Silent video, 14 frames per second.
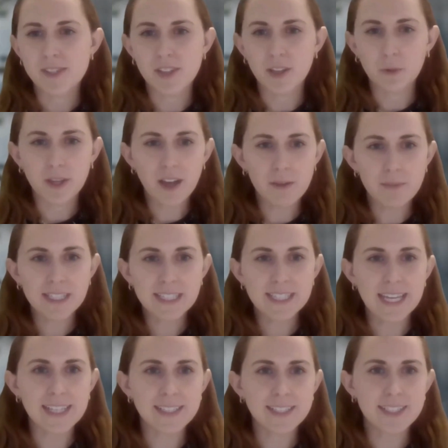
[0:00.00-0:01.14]
So we're coming to
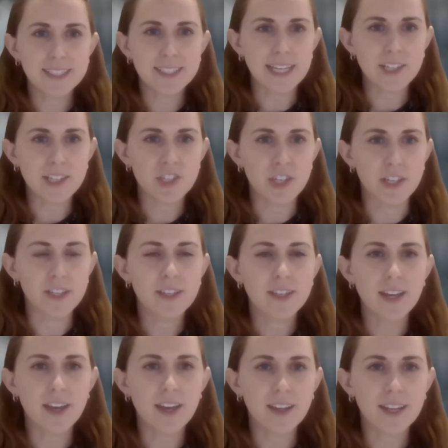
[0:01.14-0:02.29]
the end of the session.